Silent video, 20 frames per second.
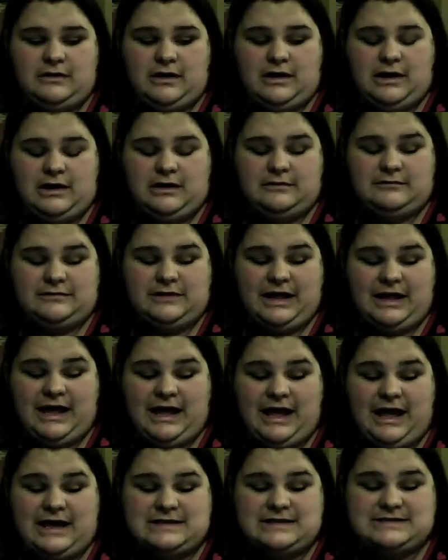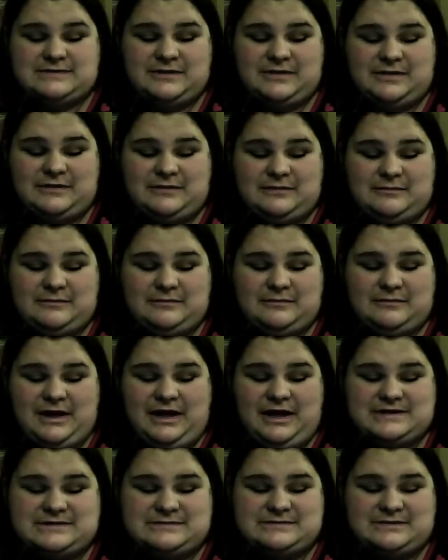they asked me, my
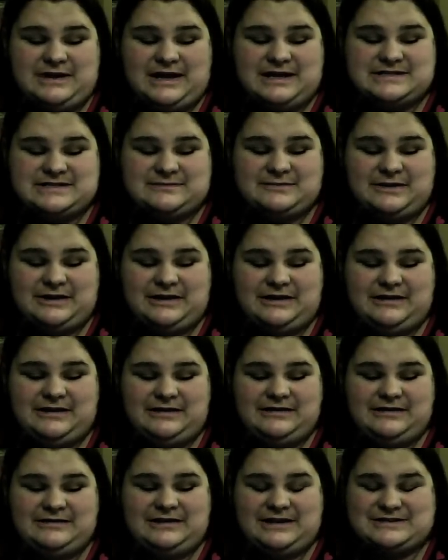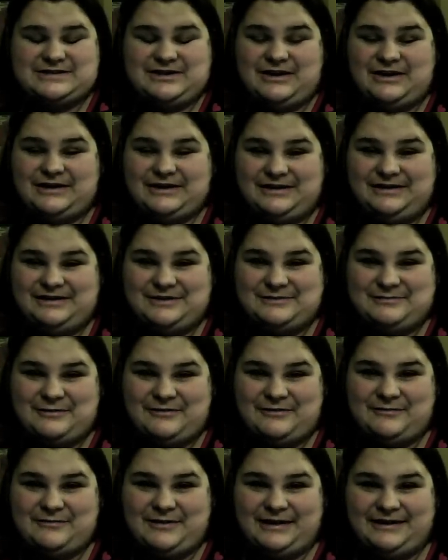husband asked me, he's got a clip
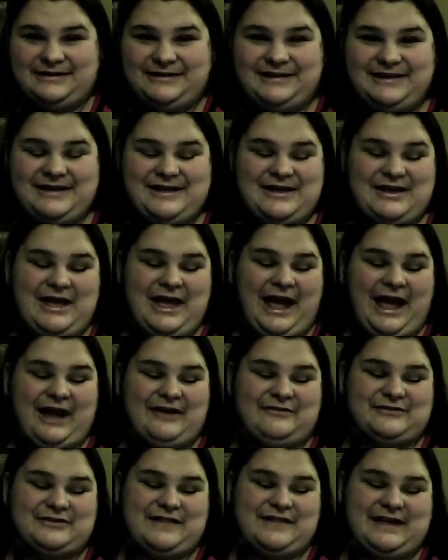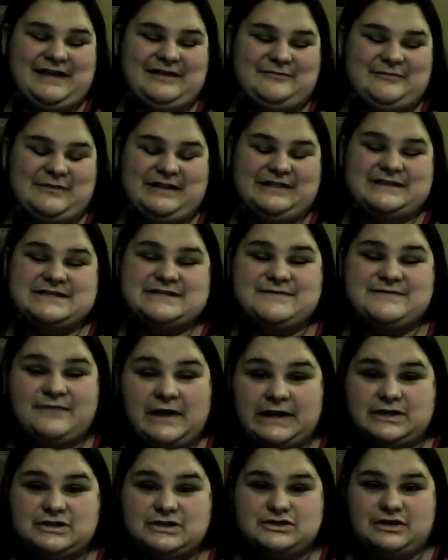of me after they give me this
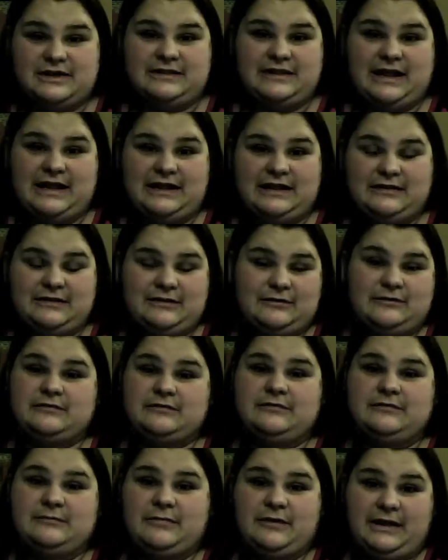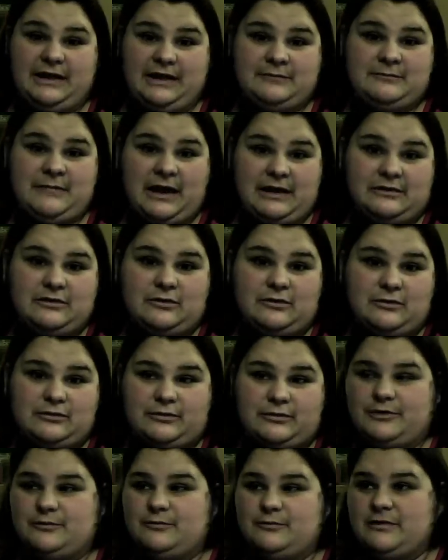funny drug. But in my little
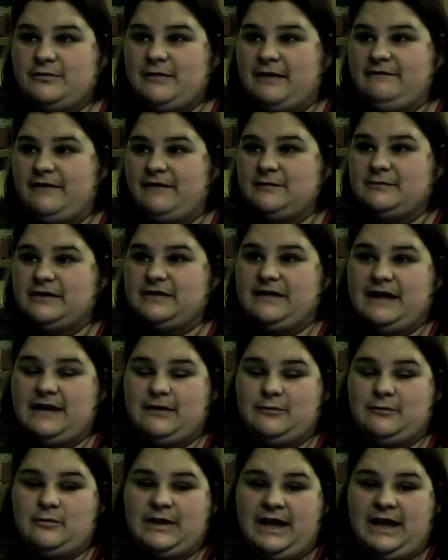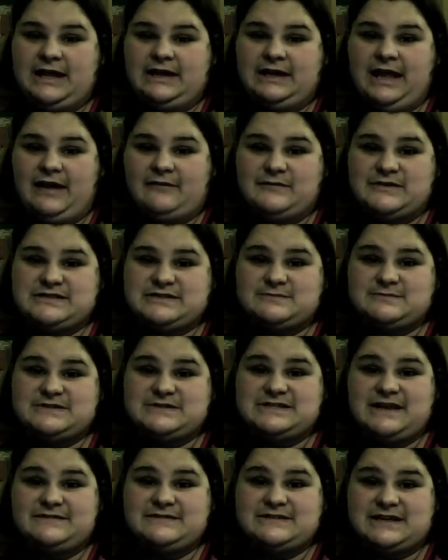room with my family, they went ahead and gave me some
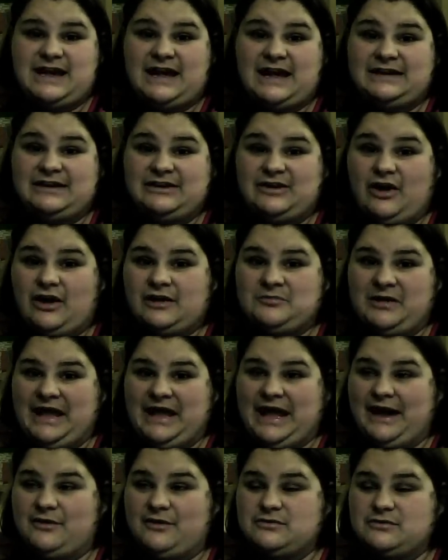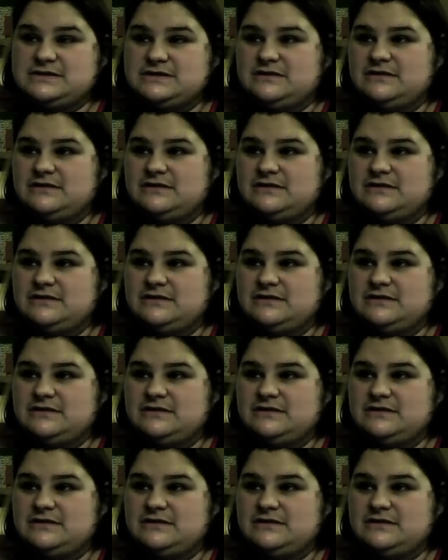stuff to kind of knock me out.